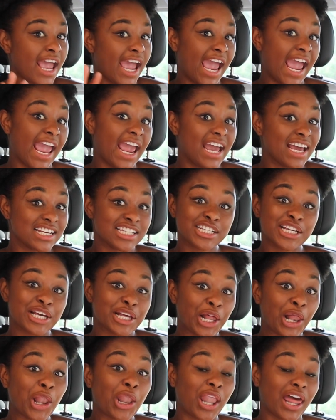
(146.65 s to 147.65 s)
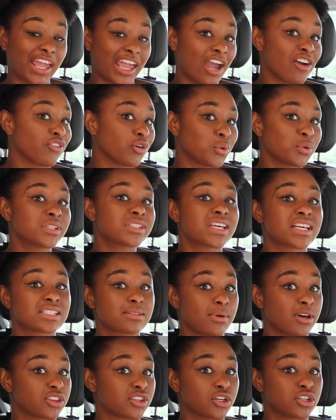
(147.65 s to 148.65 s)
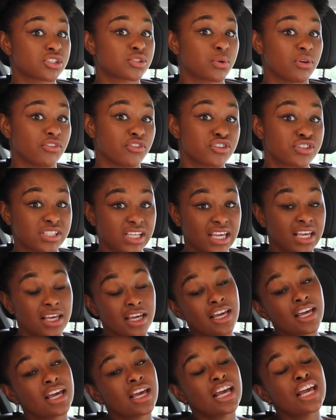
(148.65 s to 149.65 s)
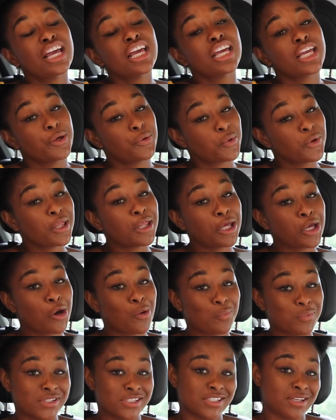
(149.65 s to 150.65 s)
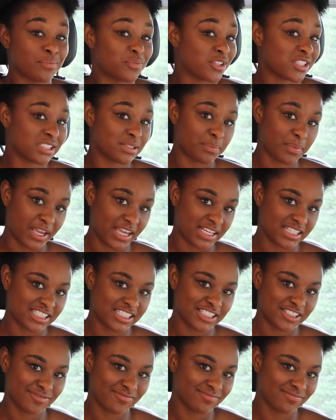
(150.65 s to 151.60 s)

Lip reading: And like everyone says about their swivel seat, it really opens up the space.